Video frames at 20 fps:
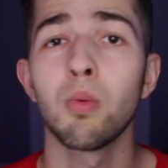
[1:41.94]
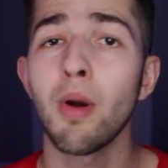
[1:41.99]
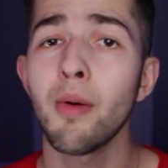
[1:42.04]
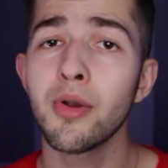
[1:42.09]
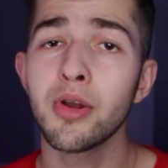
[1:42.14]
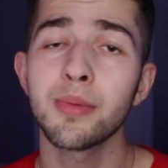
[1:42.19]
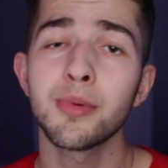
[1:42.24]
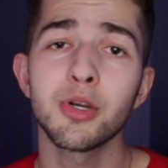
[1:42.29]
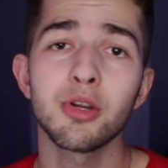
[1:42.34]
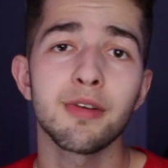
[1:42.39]
what we're
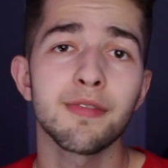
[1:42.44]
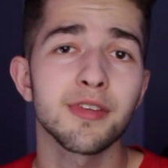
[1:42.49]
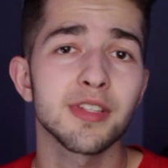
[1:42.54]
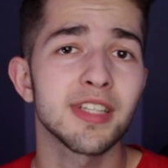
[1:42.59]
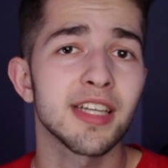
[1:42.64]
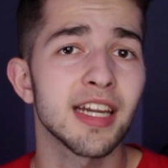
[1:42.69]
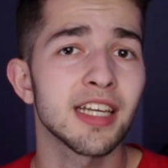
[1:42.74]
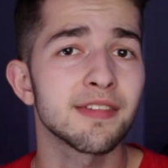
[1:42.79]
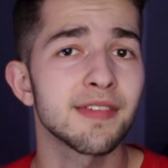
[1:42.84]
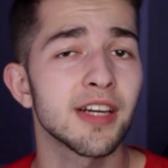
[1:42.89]
gonna be doing for
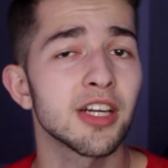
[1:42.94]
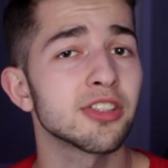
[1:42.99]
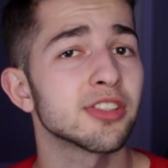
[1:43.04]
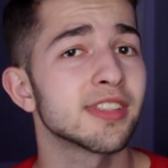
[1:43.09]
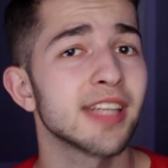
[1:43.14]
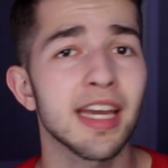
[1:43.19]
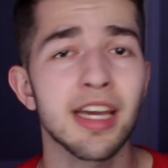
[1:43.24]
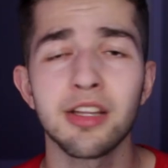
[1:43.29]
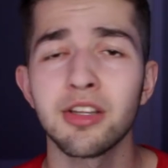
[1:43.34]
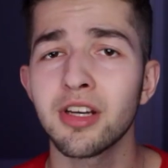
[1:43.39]
today's video is just
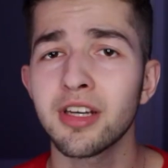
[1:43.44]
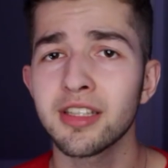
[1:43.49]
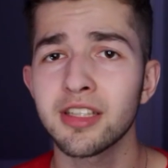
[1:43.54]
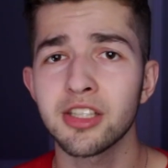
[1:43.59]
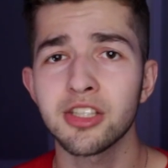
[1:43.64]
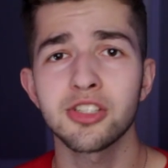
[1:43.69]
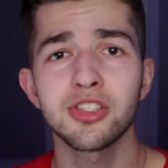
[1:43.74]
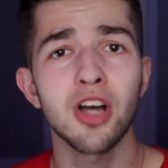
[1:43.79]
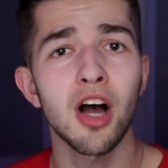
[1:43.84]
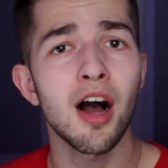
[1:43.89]
taking a look at
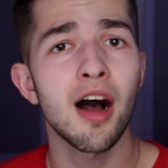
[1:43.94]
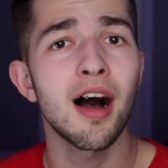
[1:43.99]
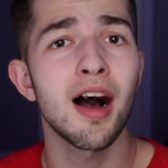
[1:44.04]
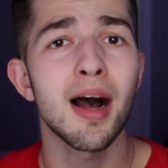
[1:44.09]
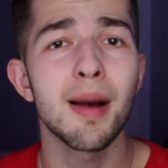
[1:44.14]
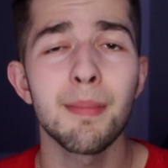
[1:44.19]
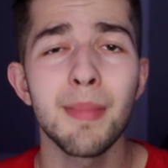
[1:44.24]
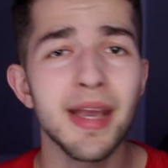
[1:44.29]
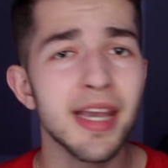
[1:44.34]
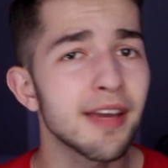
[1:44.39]
the
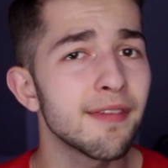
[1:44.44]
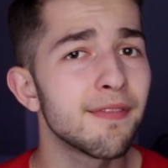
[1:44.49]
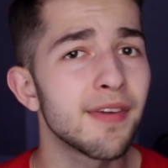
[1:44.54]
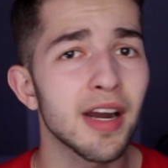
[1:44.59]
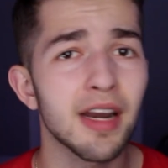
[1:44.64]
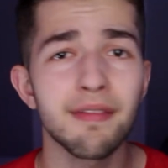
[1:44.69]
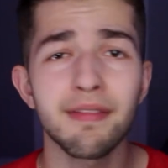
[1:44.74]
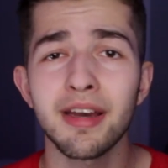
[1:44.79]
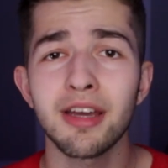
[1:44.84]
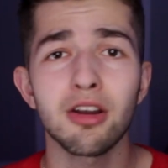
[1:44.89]
song, making
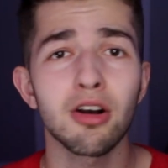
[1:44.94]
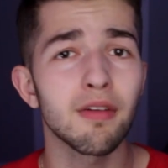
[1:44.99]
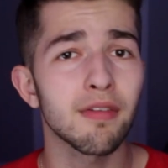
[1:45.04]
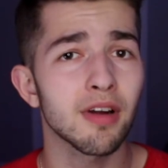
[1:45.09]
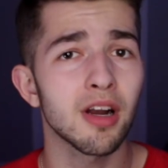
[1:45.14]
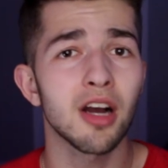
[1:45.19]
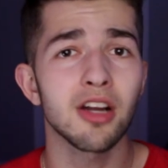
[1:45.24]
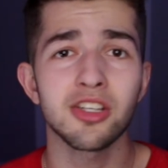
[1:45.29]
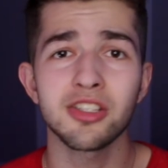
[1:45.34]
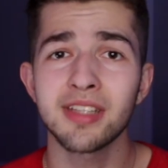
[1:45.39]
fun of it, and
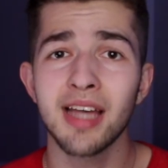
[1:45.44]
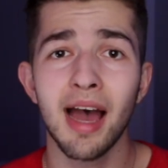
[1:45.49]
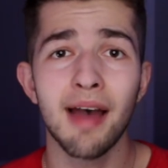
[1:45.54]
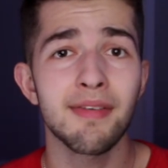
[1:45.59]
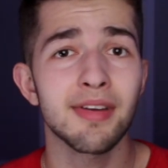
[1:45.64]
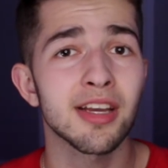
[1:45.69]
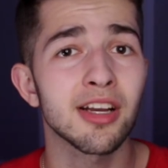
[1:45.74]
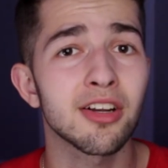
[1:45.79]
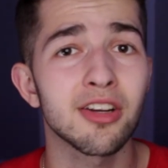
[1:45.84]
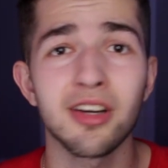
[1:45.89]
overall just
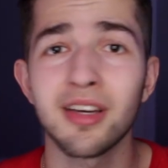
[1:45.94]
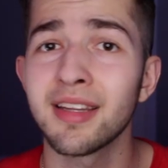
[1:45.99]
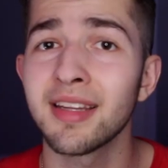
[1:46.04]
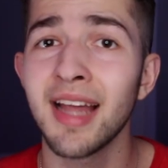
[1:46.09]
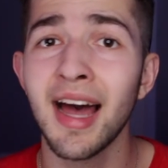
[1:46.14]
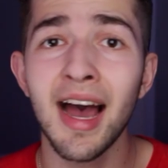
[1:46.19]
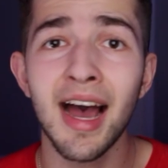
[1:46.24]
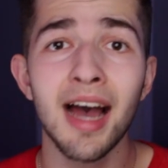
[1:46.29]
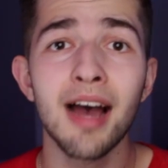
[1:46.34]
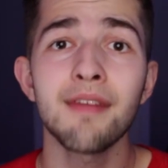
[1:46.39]
having a good
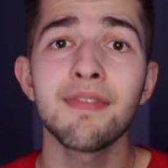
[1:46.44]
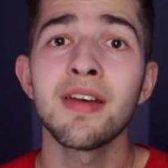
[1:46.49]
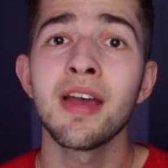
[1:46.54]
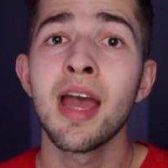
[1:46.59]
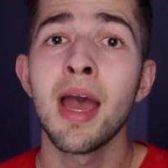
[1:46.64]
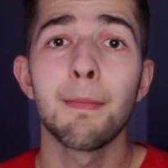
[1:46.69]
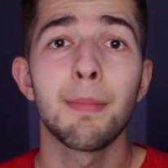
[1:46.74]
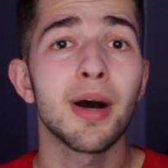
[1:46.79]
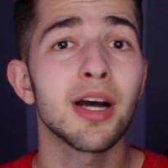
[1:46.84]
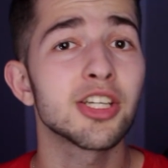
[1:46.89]
laugh.
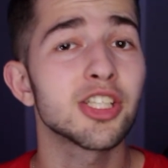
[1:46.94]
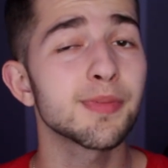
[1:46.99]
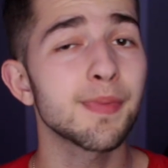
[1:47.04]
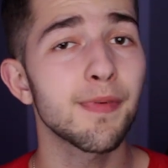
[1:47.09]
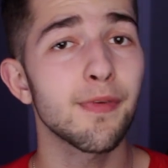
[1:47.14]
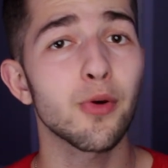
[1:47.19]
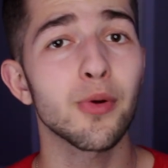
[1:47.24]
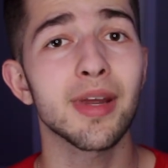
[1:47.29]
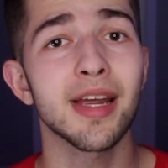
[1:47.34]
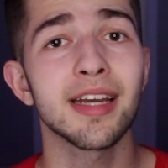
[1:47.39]
But just
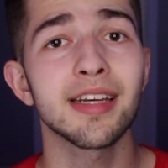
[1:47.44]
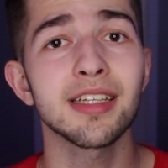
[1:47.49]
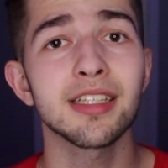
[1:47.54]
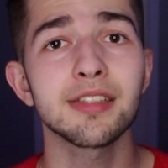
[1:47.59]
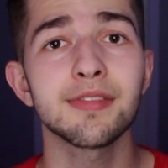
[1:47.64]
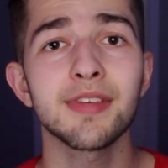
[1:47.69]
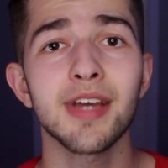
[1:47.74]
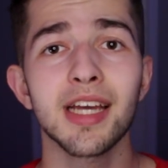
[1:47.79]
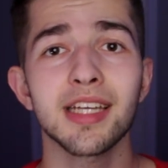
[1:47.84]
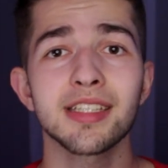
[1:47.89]
before we get into
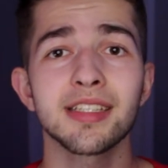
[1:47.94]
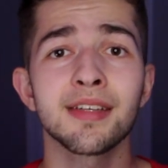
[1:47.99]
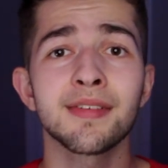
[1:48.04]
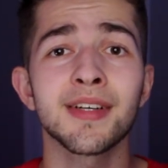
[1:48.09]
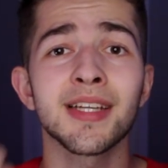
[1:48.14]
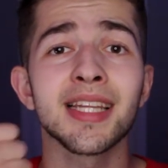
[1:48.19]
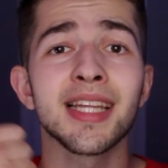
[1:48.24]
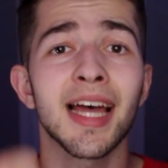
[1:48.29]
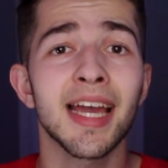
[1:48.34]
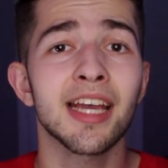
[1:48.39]
this, if you guys can leave
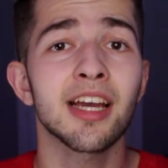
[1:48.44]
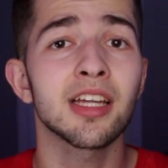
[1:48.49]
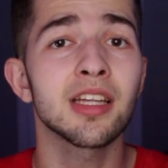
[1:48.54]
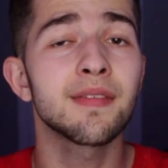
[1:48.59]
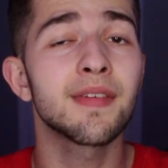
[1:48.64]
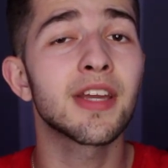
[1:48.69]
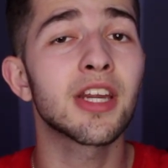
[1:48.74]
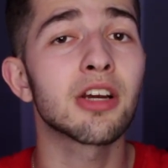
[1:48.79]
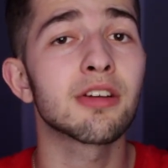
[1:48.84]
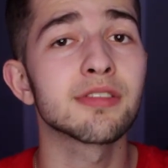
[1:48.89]
a like on the
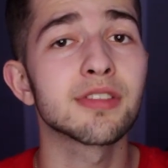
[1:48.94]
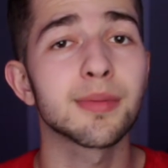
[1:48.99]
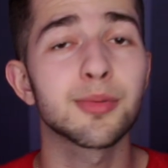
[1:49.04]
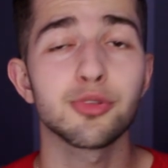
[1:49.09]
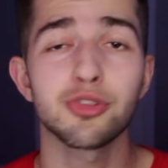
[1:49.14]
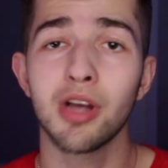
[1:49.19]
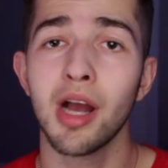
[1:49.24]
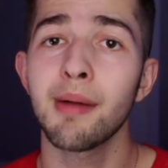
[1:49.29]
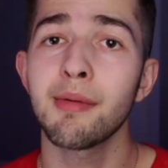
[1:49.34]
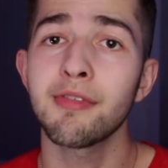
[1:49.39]
video and
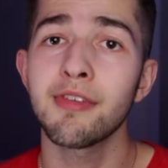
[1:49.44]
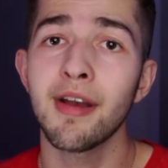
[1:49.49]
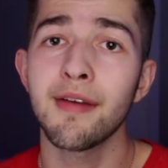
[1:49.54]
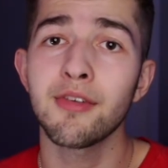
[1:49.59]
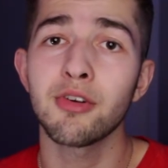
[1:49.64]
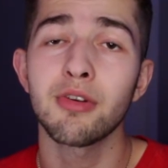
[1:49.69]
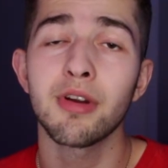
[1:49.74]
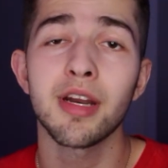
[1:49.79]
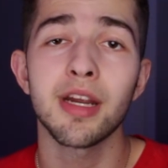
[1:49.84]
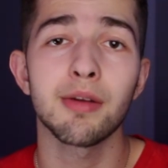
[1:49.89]
subscribe if you
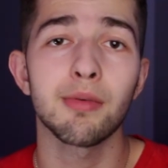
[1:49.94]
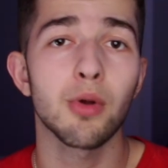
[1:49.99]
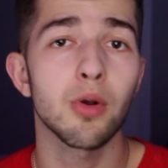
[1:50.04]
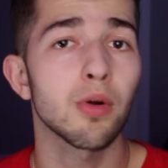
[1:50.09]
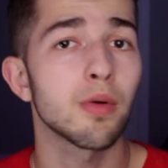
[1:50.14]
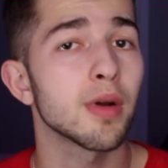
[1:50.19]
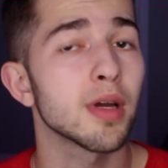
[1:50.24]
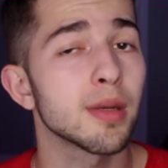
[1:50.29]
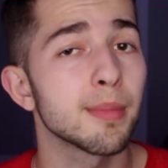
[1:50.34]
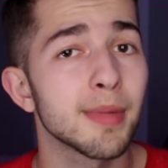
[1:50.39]
haven't already, it
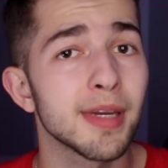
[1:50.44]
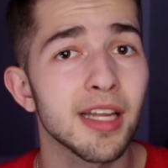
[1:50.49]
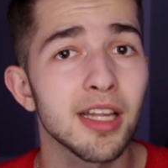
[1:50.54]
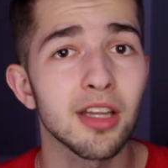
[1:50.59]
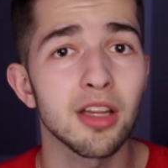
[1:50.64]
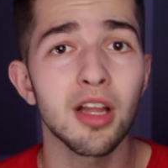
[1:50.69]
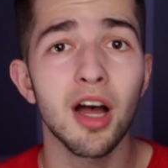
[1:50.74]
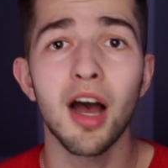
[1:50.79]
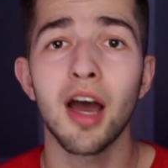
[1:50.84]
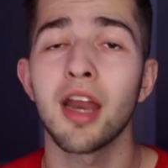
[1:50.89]
really would mean a
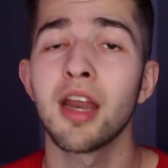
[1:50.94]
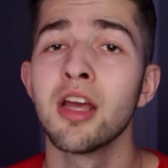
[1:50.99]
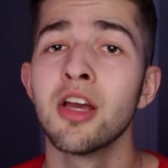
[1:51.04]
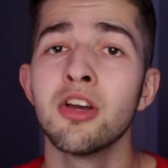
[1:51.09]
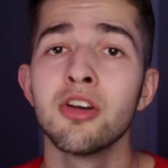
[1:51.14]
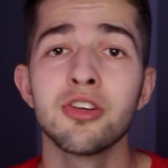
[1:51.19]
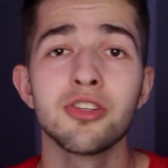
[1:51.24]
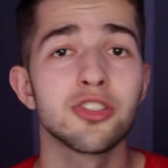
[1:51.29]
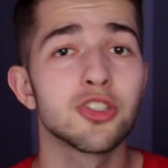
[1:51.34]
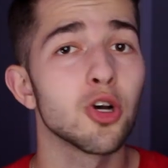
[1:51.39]
lot.
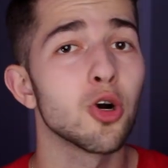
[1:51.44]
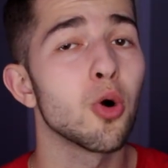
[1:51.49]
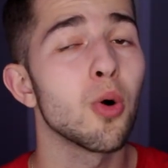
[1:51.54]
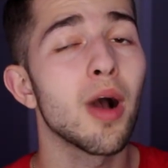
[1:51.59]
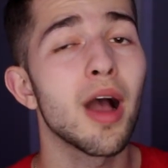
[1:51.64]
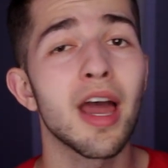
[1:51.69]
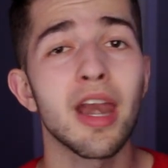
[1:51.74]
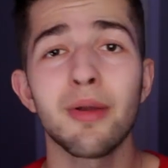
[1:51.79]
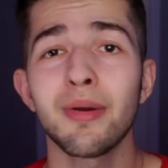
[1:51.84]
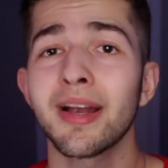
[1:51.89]

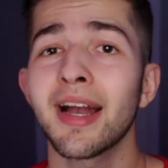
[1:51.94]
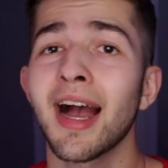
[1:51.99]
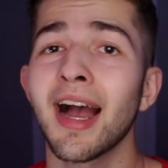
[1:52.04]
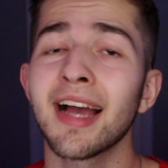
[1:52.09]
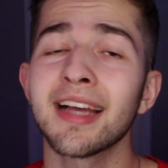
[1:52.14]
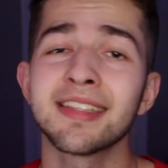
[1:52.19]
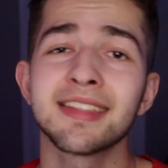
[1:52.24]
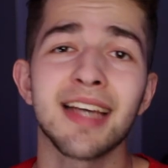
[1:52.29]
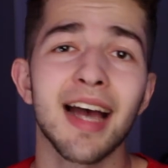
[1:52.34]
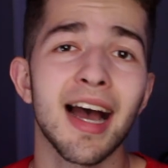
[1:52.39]
So anyway
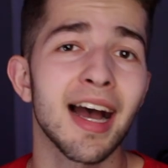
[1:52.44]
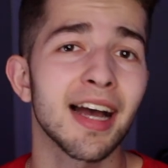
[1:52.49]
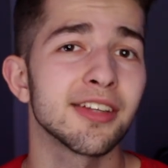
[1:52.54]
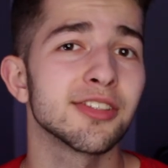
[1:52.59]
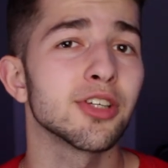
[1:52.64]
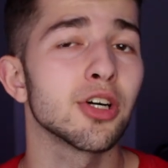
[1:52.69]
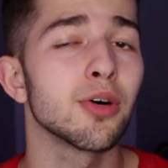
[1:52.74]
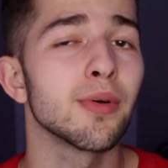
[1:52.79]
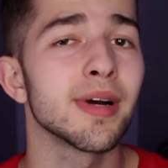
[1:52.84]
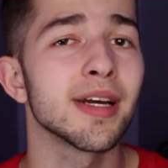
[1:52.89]
guys,
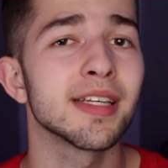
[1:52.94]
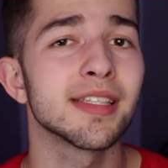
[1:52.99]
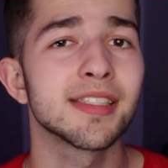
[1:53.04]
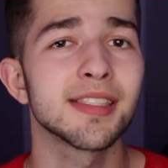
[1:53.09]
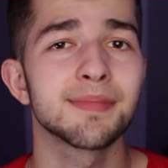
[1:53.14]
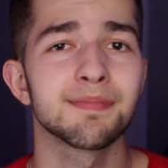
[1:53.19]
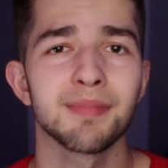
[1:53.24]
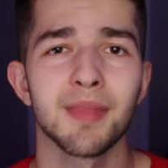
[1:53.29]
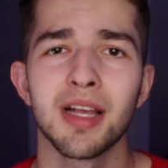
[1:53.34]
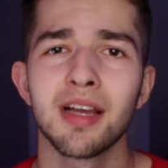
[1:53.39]
as
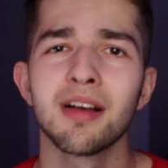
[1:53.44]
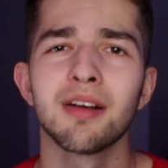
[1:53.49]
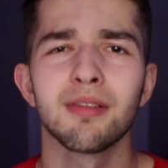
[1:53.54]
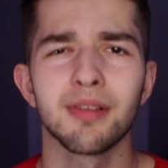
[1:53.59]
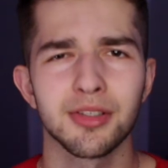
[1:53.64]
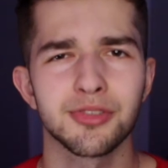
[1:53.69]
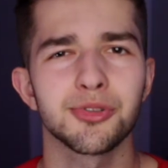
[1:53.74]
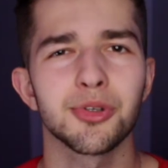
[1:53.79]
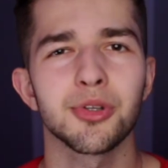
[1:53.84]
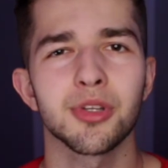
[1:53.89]
always,
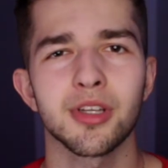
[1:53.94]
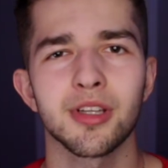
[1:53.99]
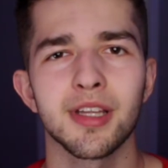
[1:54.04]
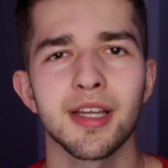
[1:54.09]
let's roll the